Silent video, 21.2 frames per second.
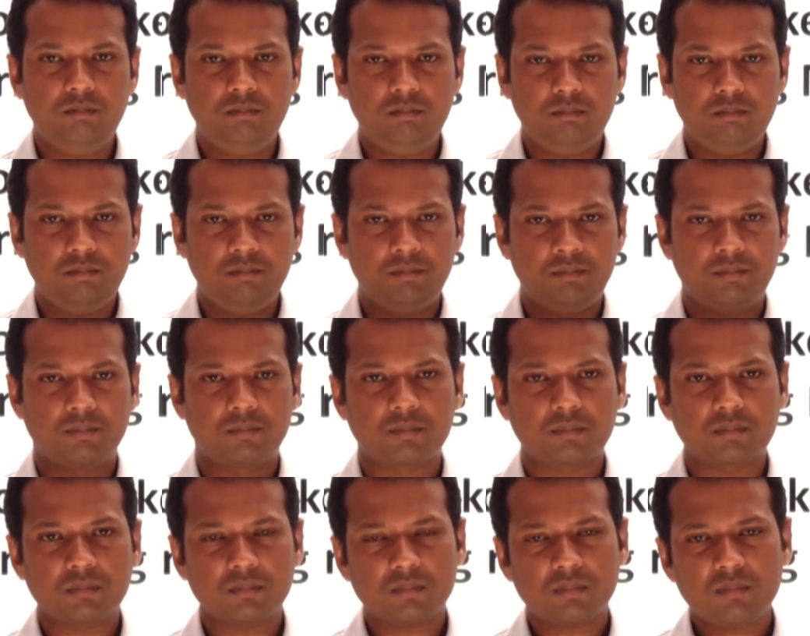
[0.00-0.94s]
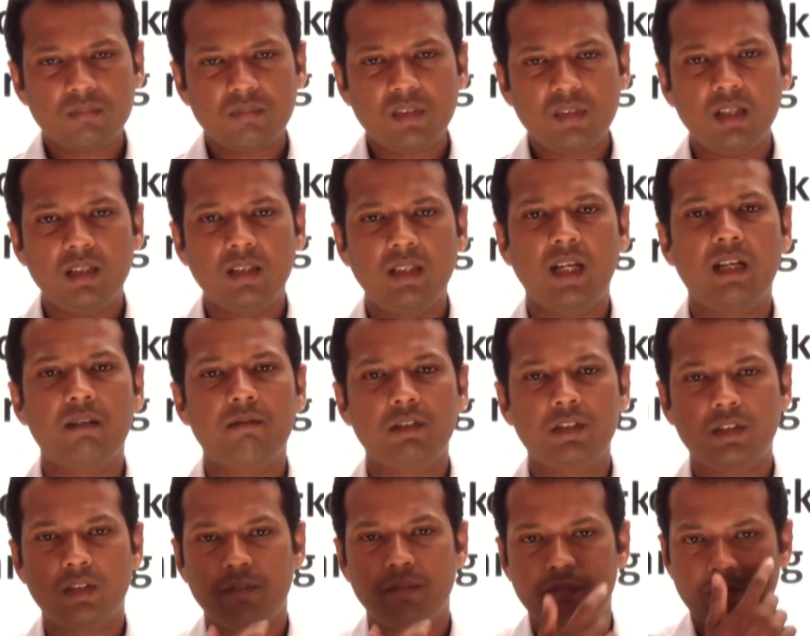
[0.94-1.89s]
the
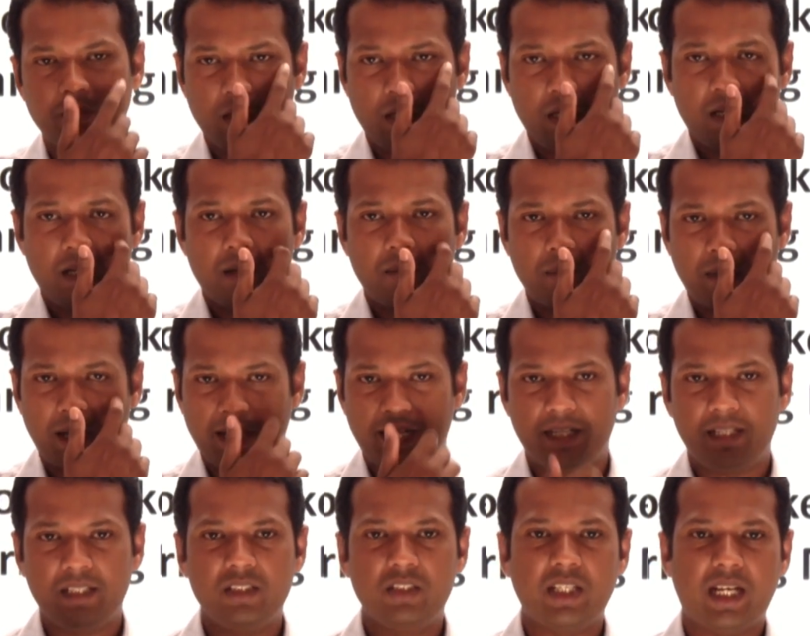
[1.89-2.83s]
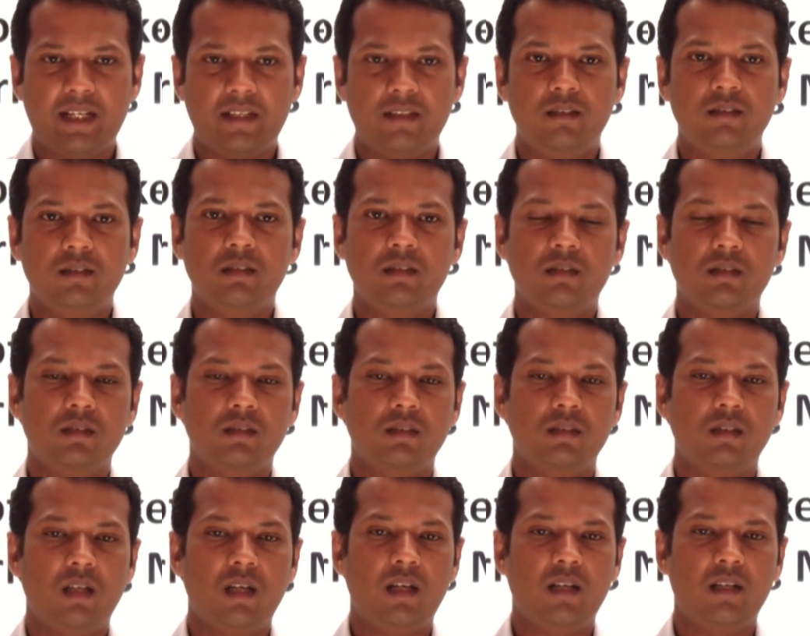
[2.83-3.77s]
levels of marketing channels
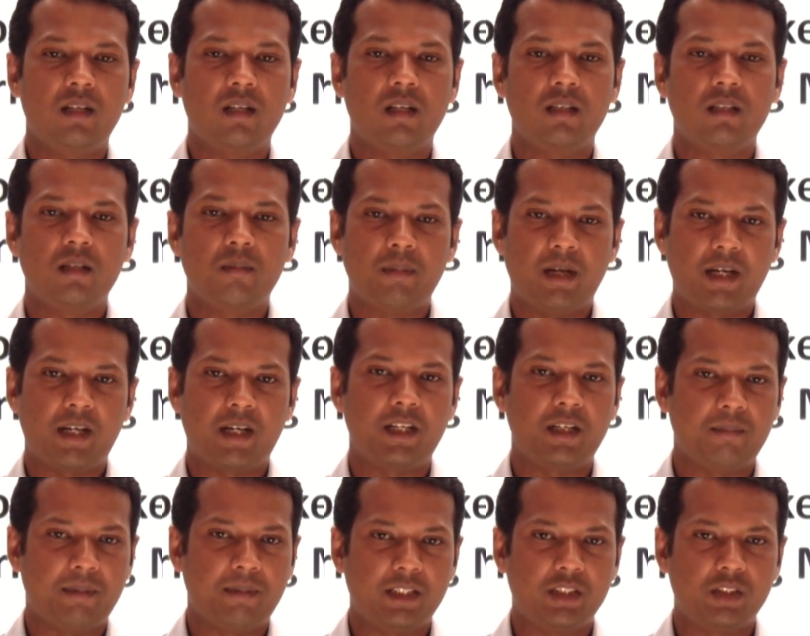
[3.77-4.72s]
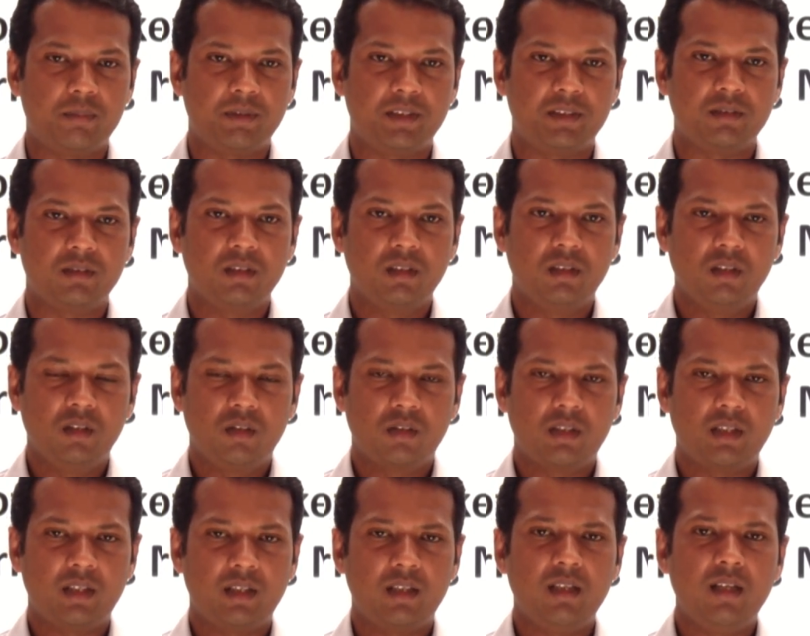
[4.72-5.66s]
in the marketing management.
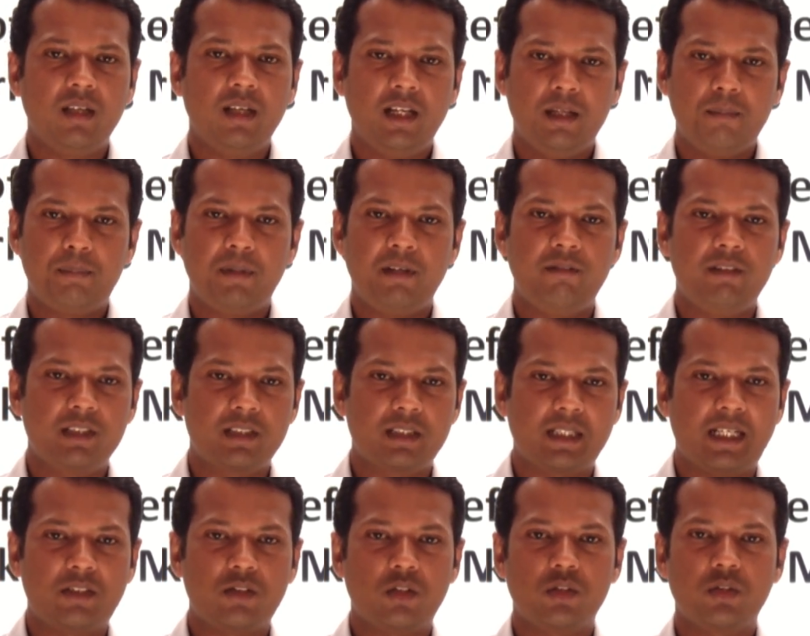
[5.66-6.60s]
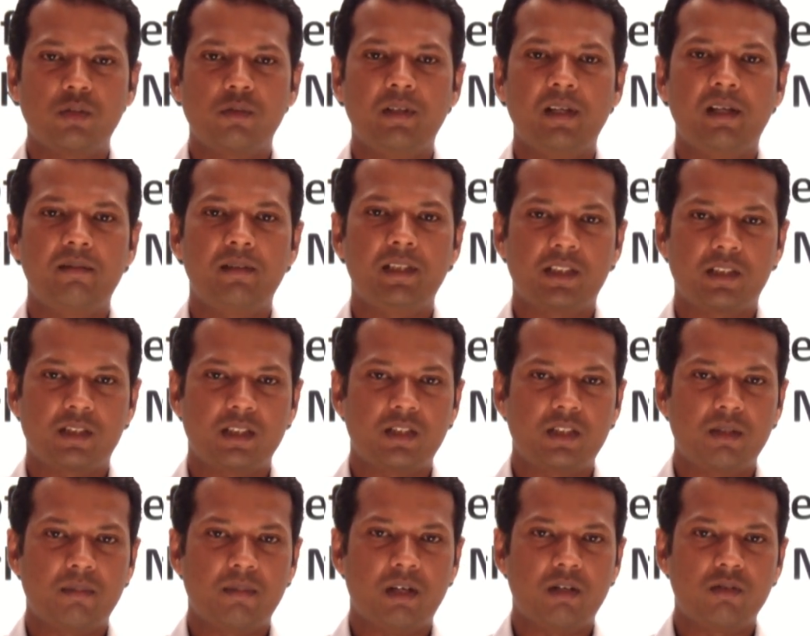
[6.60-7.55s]
Okay. In previous class also we have
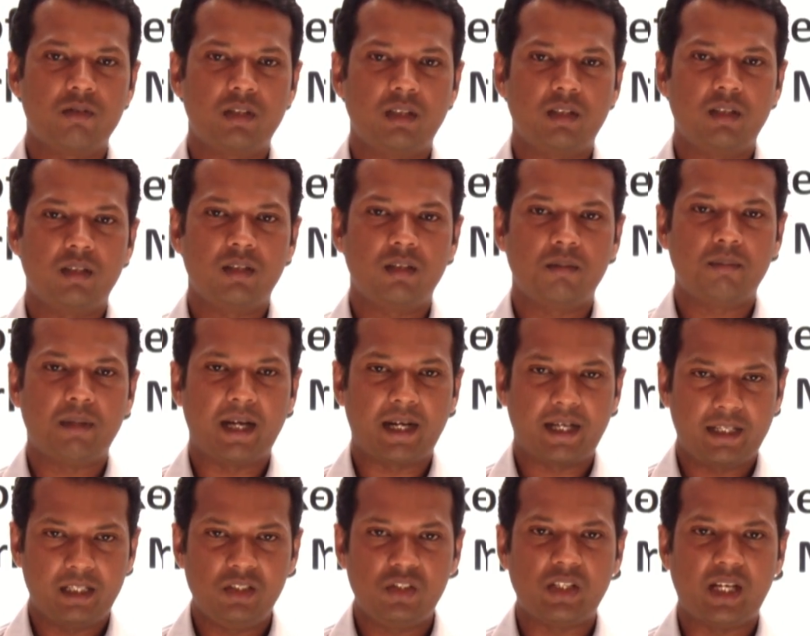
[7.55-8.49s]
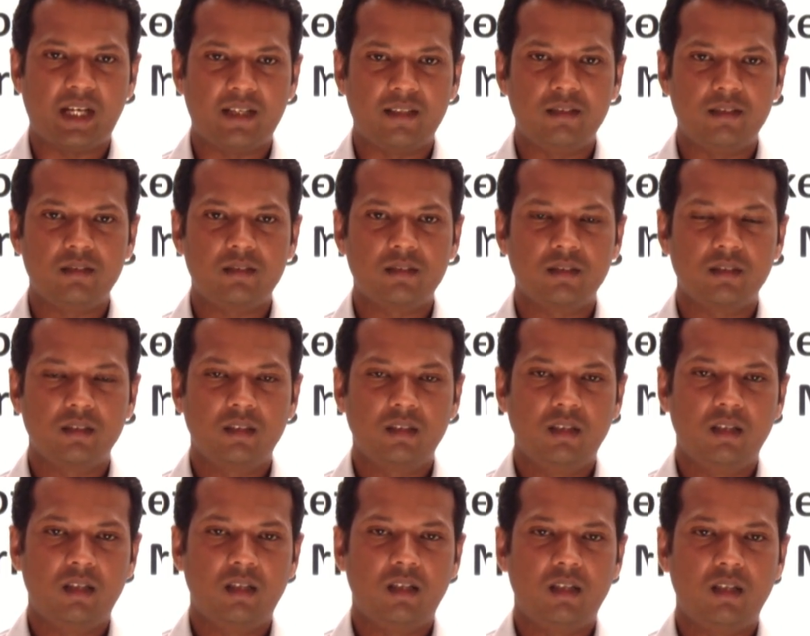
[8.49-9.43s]
discussed about the marketing channels,
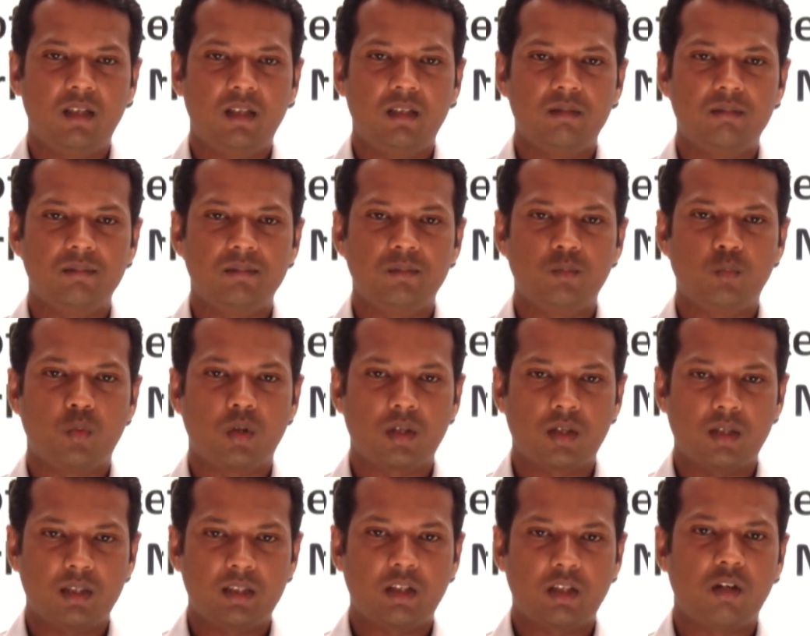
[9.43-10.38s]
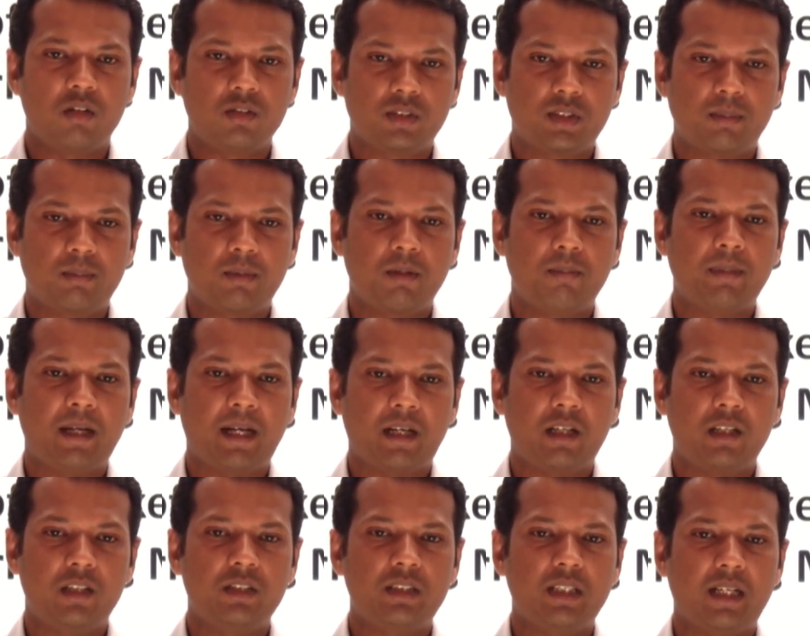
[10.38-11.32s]
what are the concept of
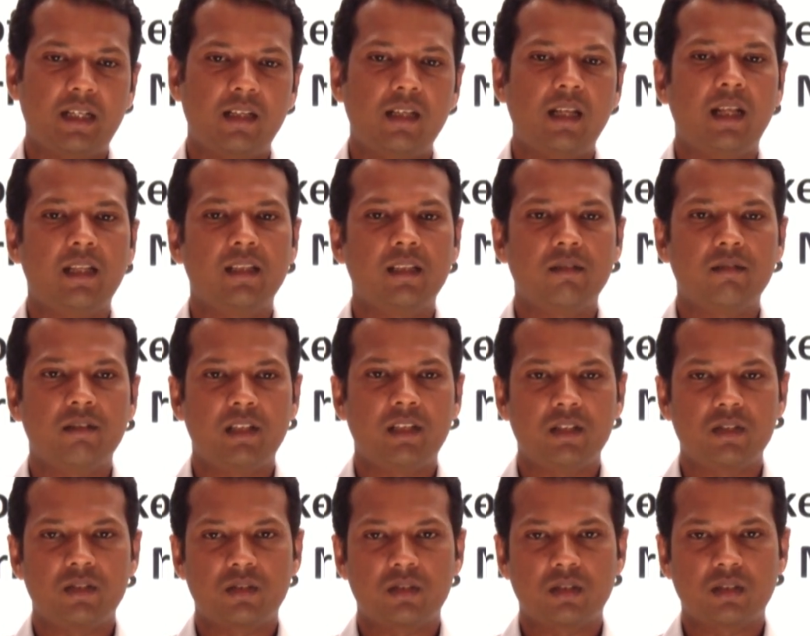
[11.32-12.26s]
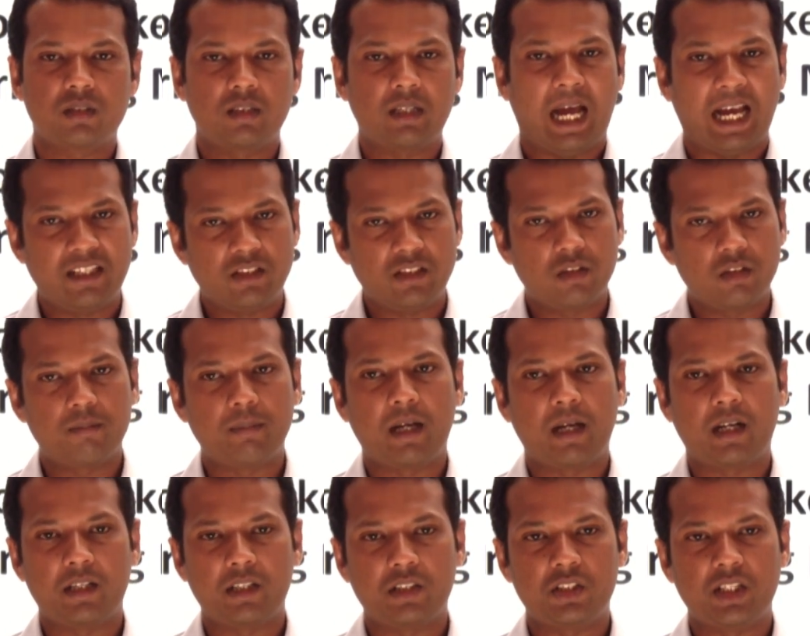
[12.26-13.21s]
marketing channel and the various kinds of
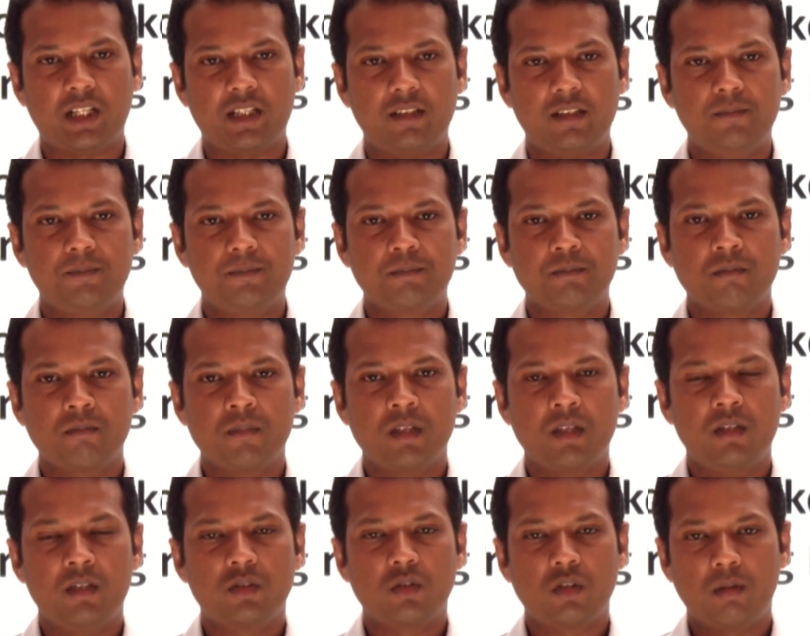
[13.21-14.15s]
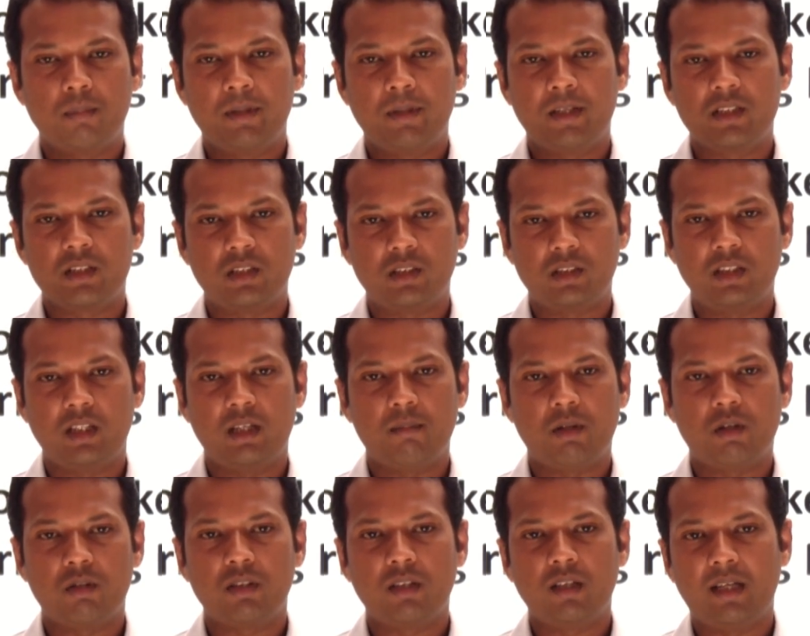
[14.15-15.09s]
marketing channel. So we'll be discussing
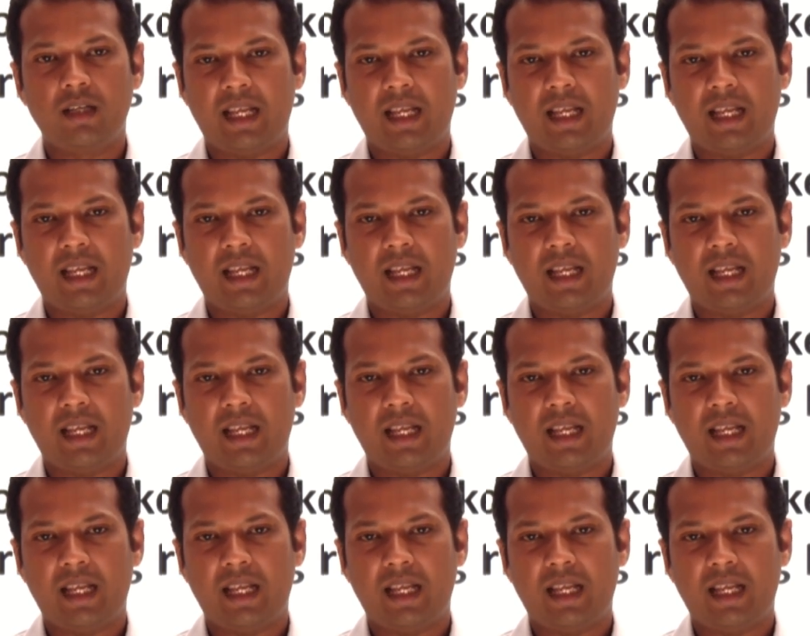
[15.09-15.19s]
about the